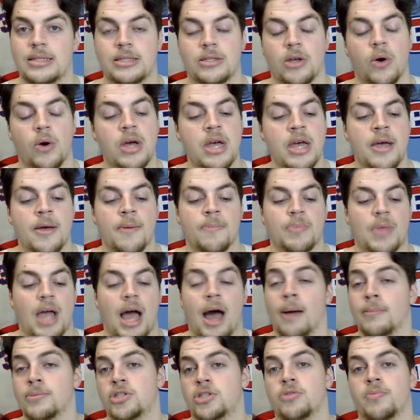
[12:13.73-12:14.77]
So,
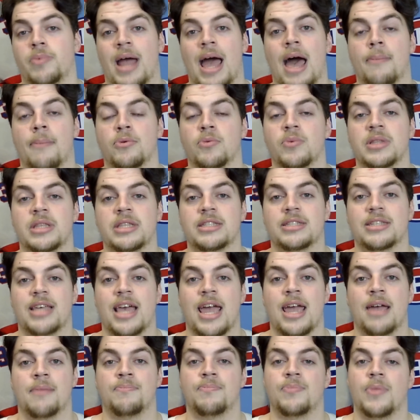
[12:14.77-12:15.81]
I'm super happy with this
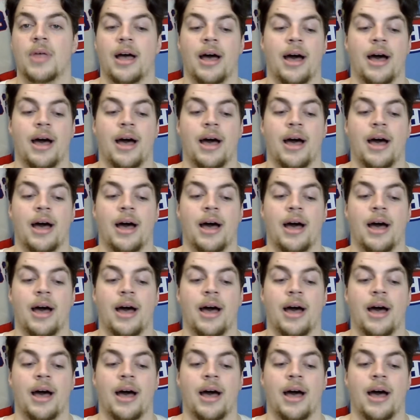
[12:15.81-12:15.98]
game.